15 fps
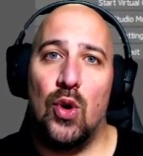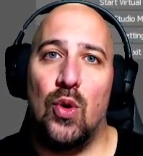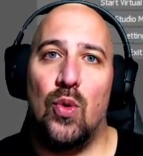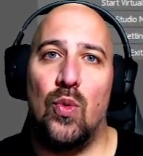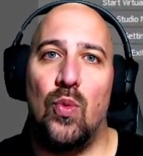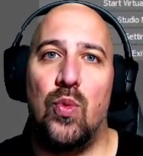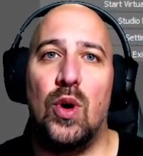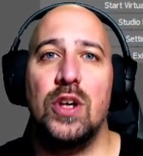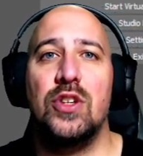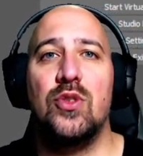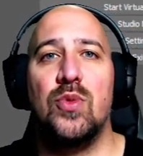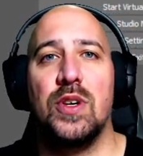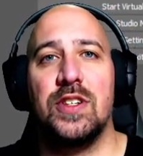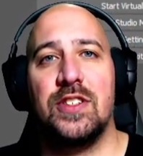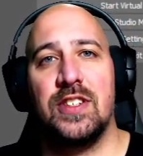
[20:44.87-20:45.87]
what you
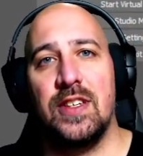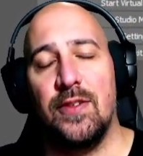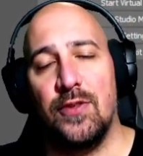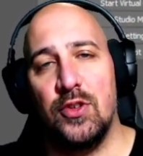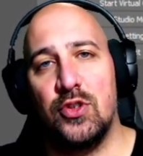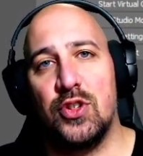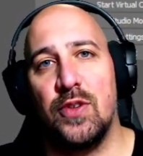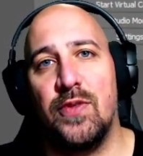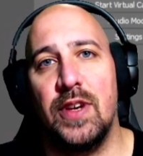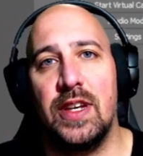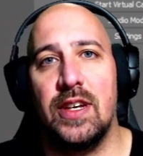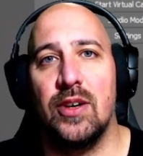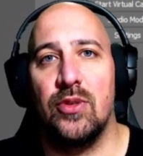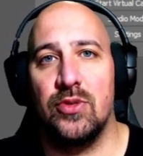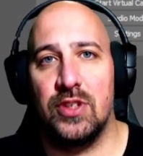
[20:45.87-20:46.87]
want to see future
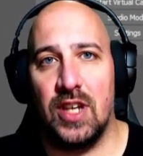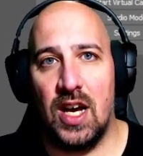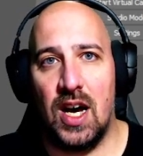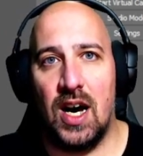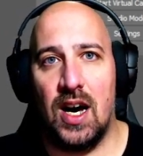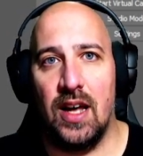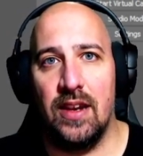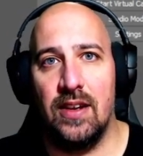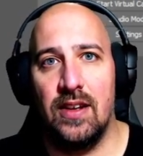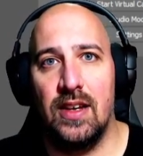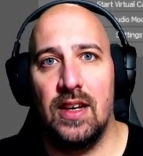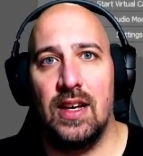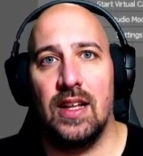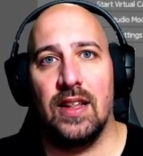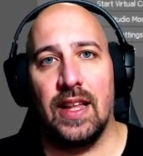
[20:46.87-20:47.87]
videos on.
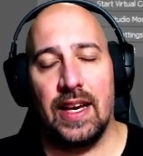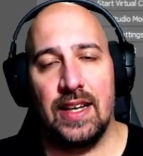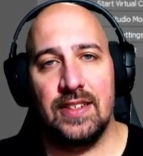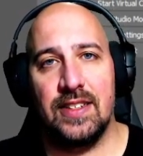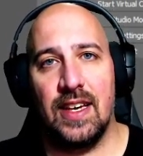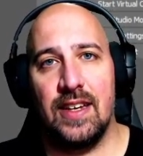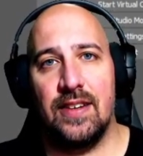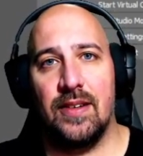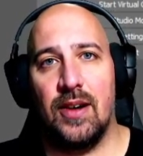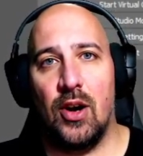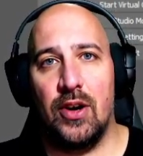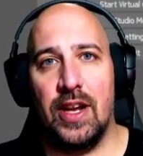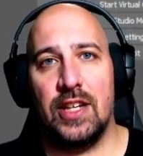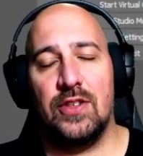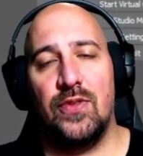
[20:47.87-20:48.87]
Like I said, our
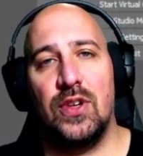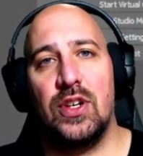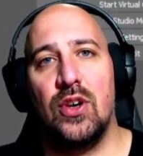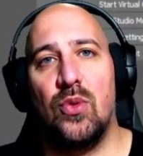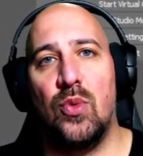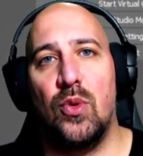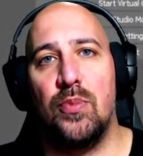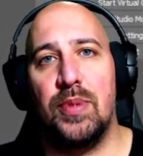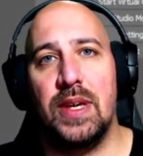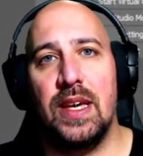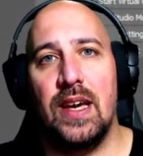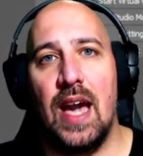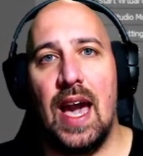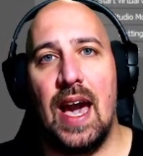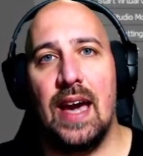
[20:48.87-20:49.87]
next video will be
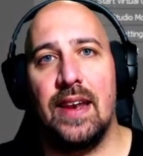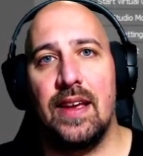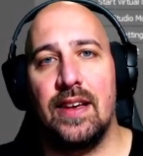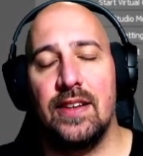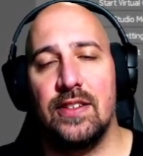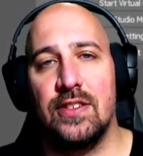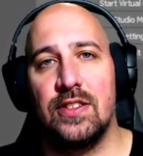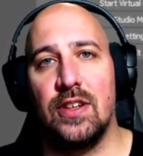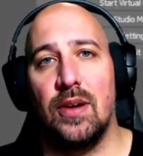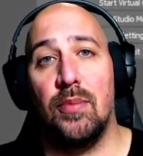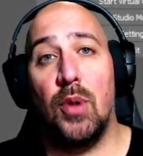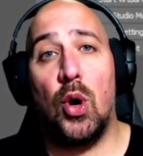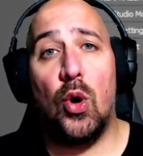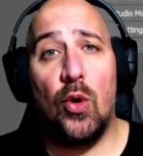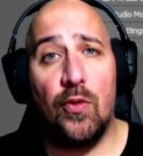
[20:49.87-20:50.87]
adding some
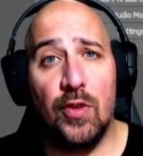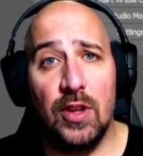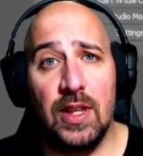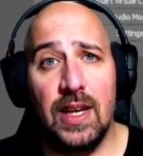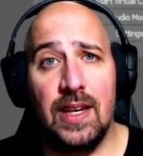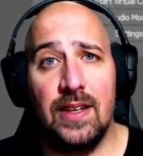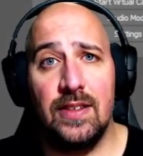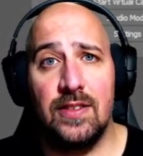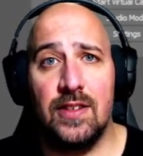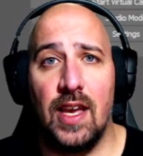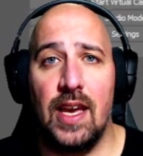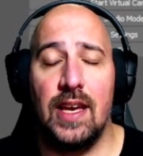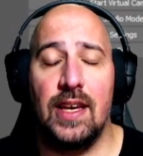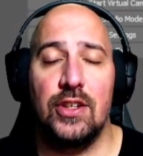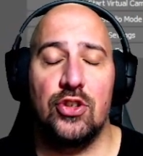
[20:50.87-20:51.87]
overlays
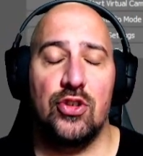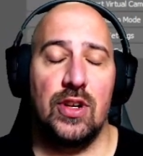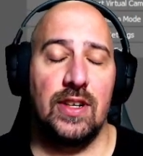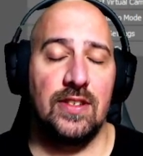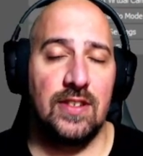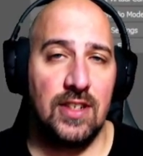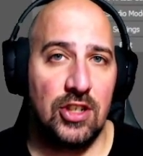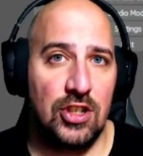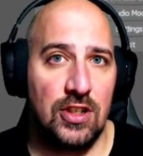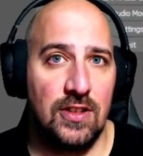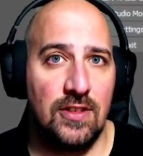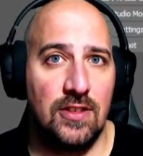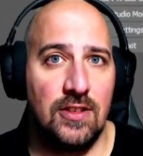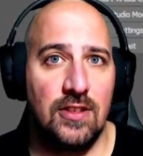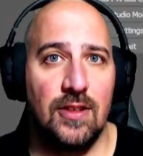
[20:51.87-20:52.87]
and
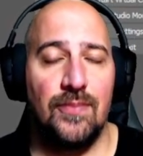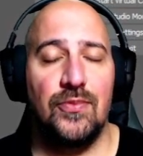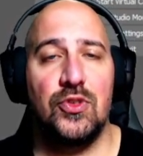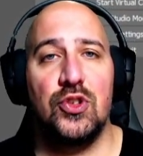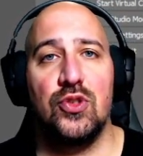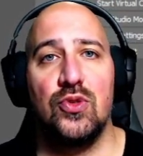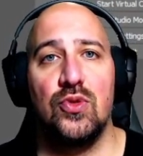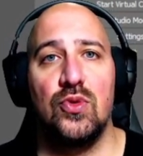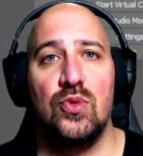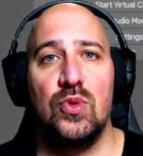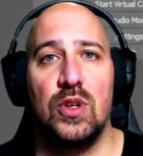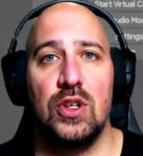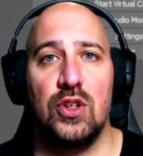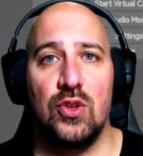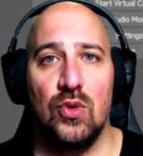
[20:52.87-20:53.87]
transitions to
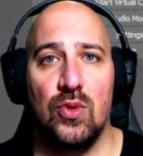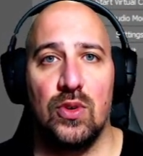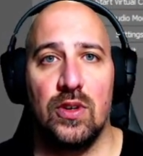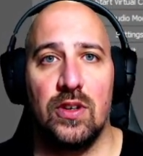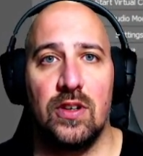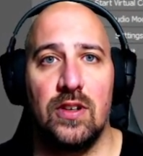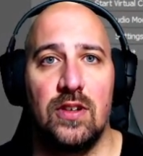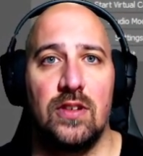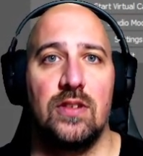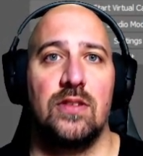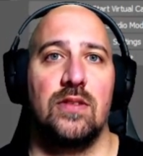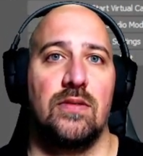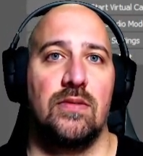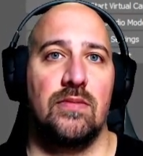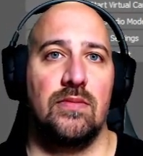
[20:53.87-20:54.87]
your
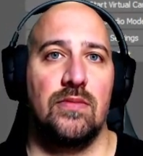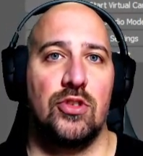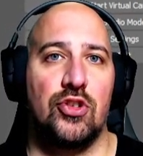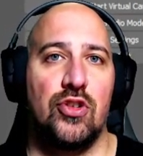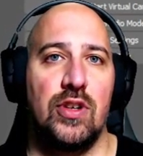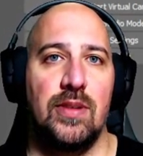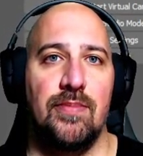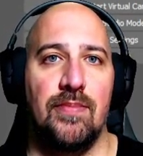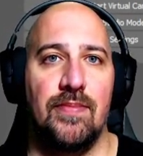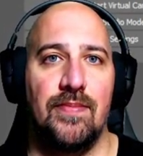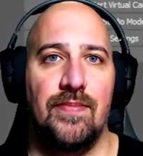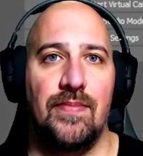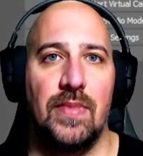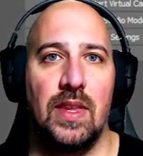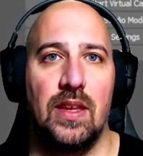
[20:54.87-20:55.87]
stream.
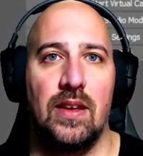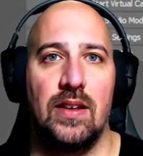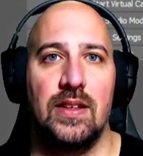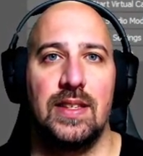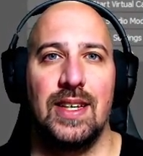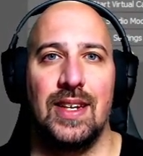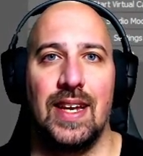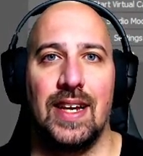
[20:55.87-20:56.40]
Till next